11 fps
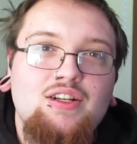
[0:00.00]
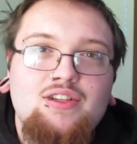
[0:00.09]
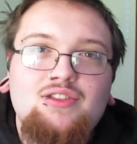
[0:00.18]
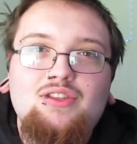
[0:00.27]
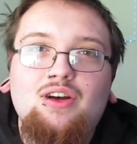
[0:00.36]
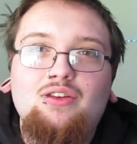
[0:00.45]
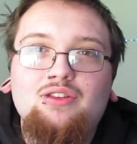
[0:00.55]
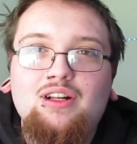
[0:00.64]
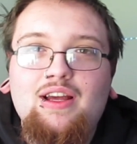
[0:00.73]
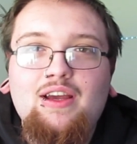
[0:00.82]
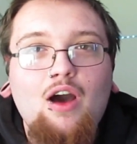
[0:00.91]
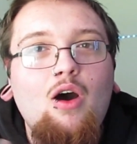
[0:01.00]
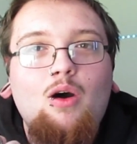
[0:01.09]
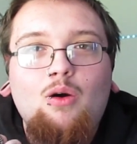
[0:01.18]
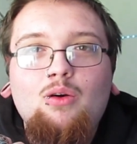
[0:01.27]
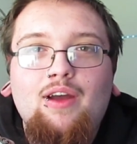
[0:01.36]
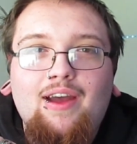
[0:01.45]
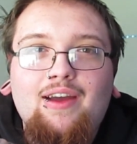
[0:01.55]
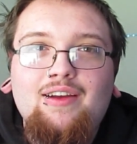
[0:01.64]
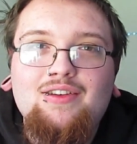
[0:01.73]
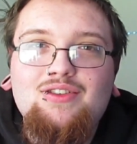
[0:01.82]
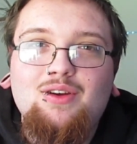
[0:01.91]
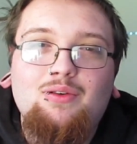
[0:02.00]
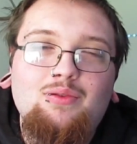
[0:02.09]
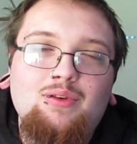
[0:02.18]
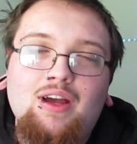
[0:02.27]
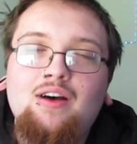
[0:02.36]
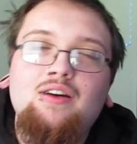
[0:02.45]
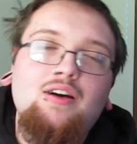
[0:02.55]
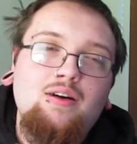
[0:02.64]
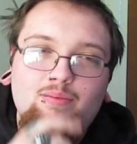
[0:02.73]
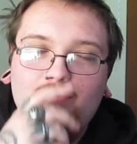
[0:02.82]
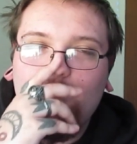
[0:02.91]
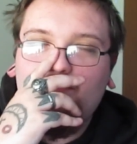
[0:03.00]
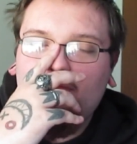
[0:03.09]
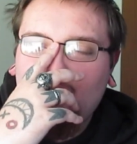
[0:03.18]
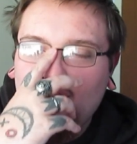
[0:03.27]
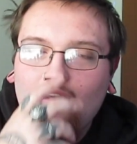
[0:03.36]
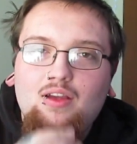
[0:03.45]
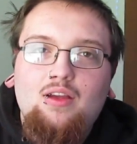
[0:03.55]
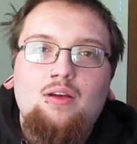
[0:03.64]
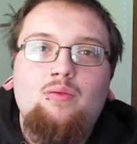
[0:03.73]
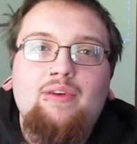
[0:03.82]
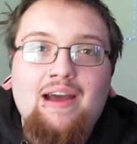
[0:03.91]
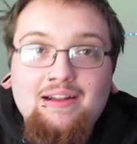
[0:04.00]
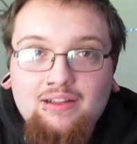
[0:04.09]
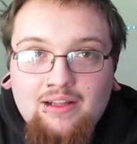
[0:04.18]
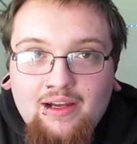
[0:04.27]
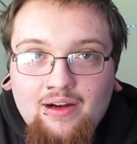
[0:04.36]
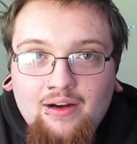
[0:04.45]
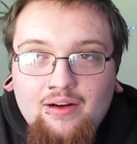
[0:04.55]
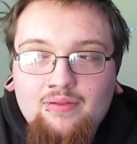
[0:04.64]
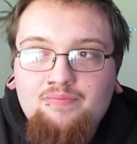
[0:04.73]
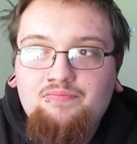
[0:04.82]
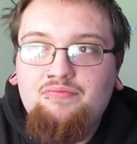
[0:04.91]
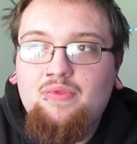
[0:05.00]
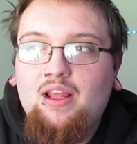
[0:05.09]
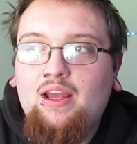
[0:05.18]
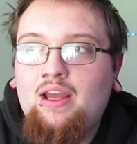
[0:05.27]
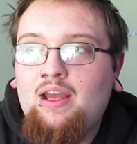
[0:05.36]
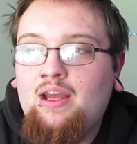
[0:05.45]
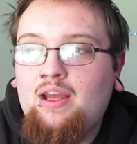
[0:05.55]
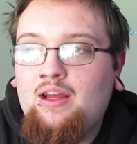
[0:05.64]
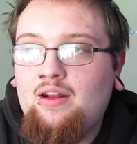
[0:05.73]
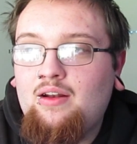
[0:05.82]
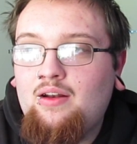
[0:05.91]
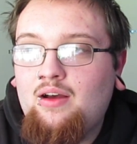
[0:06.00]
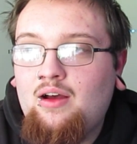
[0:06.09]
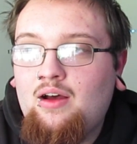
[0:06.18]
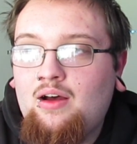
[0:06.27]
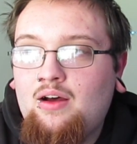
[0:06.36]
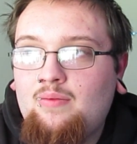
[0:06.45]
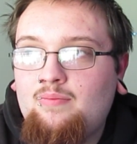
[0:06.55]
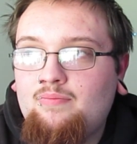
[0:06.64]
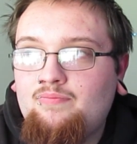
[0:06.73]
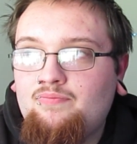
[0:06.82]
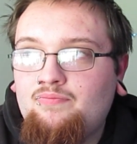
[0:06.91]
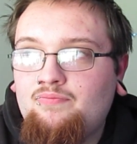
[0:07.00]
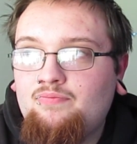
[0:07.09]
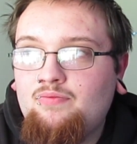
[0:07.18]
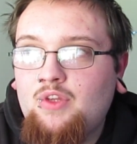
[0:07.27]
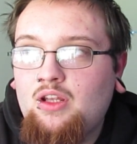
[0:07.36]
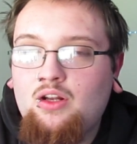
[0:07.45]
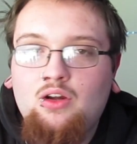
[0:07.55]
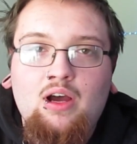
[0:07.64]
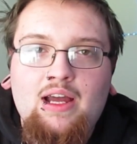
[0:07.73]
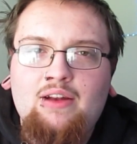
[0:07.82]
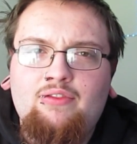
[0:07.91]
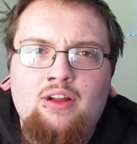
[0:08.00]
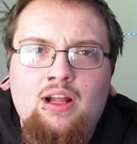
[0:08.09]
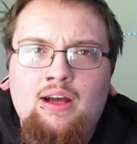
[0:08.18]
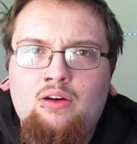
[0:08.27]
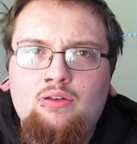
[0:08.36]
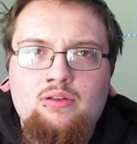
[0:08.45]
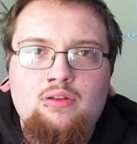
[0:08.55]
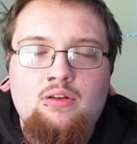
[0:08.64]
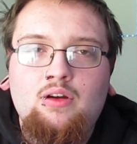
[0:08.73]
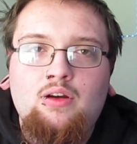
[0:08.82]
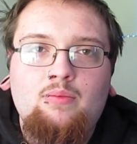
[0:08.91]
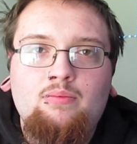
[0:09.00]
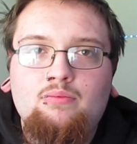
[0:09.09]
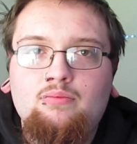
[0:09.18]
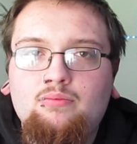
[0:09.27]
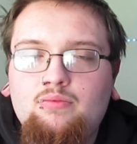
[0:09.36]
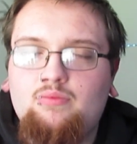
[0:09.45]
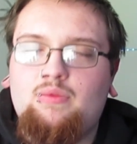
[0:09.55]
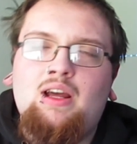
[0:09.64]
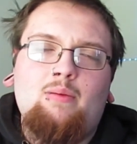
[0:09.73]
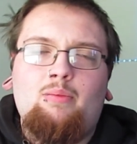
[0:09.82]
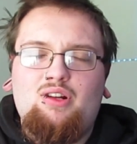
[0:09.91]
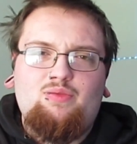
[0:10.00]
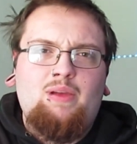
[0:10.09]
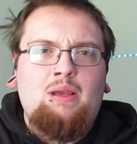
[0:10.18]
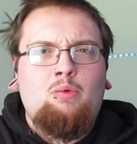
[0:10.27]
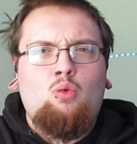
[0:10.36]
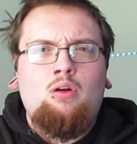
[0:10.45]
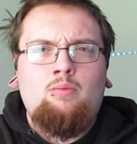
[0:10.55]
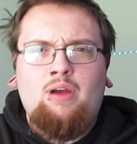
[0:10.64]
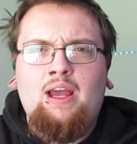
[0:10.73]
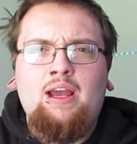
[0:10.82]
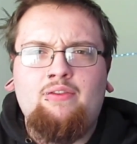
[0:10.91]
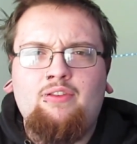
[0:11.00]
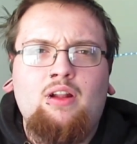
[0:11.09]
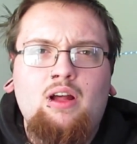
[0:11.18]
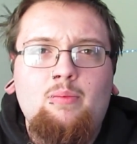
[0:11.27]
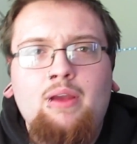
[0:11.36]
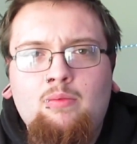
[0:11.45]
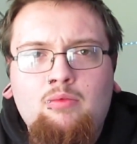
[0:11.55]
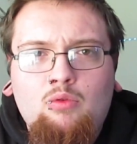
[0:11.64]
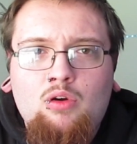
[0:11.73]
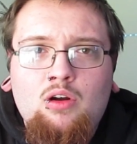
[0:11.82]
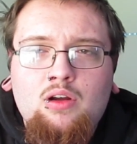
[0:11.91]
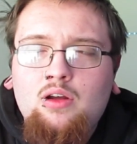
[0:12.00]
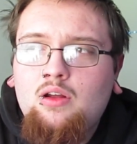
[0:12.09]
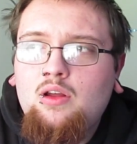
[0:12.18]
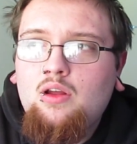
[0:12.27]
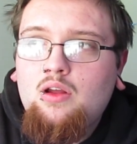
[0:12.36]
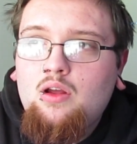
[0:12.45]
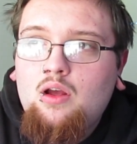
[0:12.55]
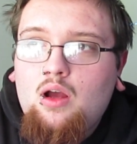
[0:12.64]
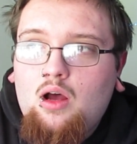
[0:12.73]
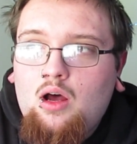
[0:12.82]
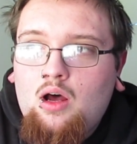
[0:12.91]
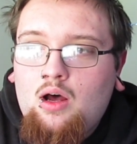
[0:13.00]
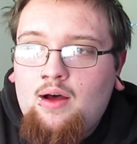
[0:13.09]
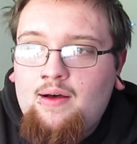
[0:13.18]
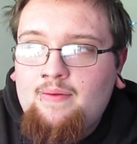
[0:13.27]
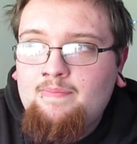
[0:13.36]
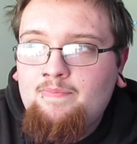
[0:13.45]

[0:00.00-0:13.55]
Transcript: So they're like, oh, okay. So we hung up. We got there, and I had to fill out not a bunch of paperwork, but I had to fill out paperwork. But